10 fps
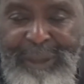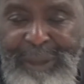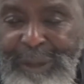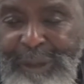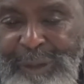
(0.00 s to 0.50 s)
the
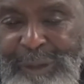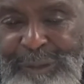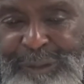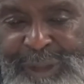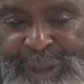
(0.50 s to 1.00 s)
little girl
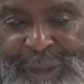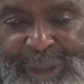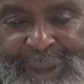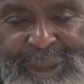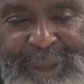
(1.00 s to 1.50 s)
said
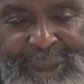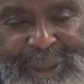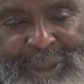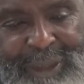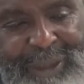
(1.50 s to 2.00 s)

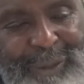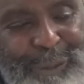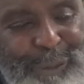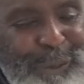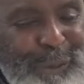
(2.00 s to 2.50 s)

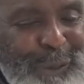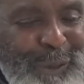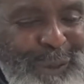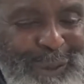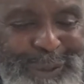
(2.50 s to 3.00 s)

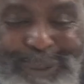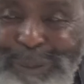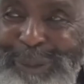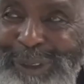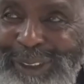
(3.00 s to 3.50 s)

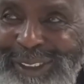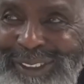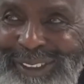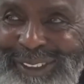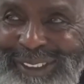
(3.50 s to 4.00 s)
at
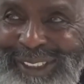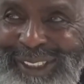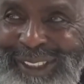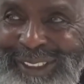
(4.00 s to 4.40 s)
the other day